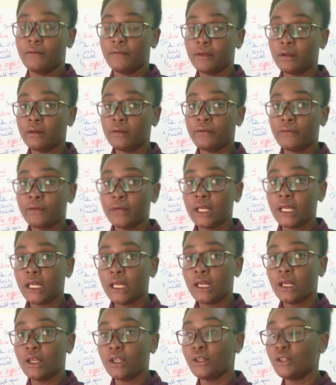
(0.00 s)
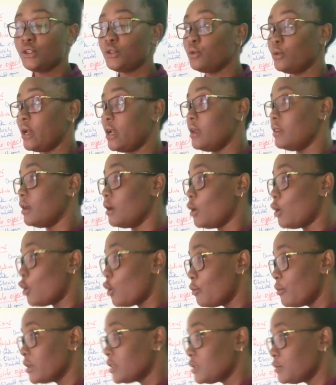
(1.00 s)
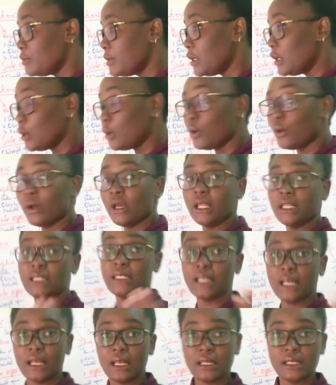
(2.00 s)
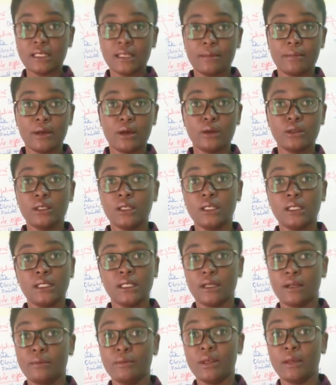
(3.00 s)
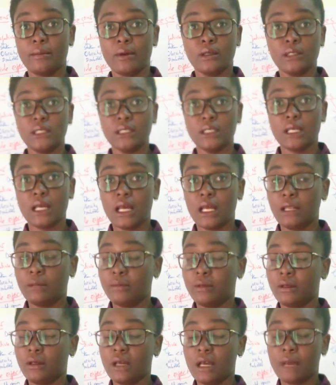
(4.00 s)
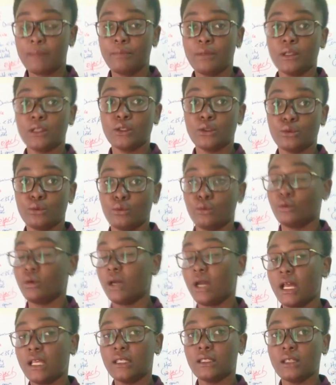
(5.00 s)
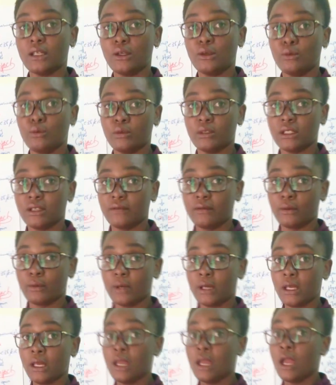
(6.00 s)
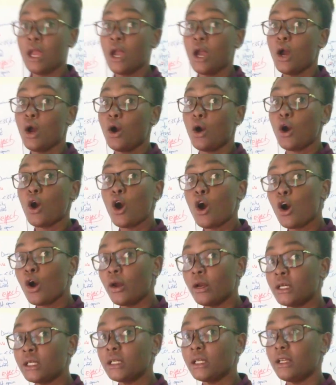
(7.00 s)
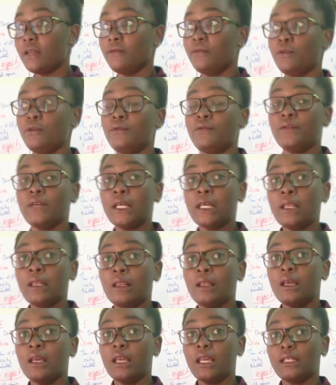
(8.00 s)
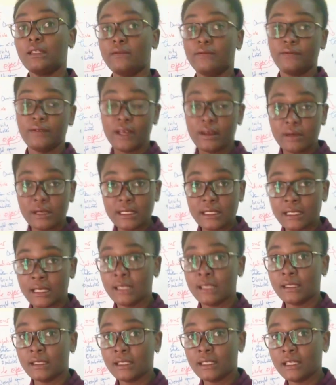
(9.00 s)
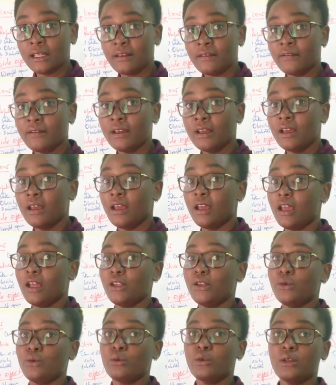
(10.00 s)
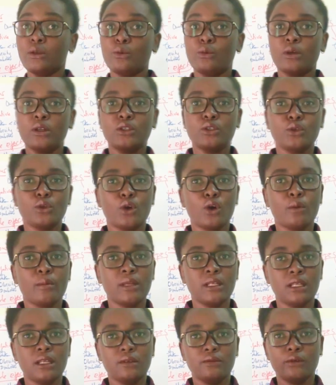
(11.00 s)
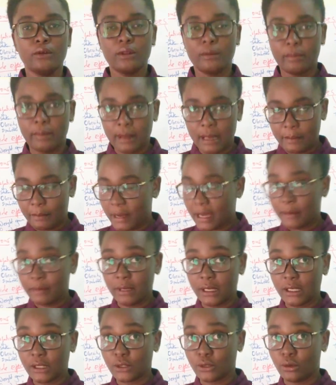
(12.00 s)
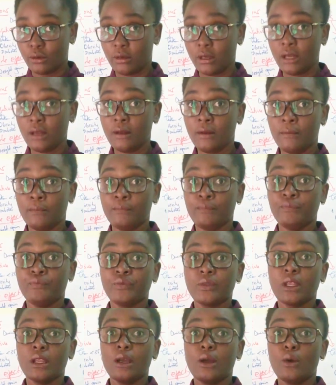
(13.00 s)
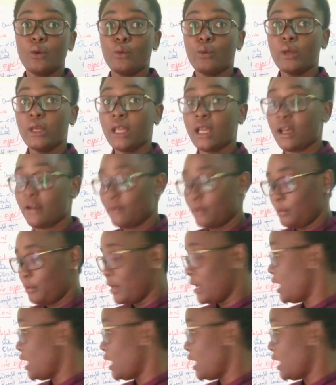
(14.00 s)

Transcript: Feel free to either comment below and tell us about it, tell me about it. I'll be happy to answer you whatever way. Or if you feel it's very sensitive and you wouldn't want to comment in for the public, sorry, we have a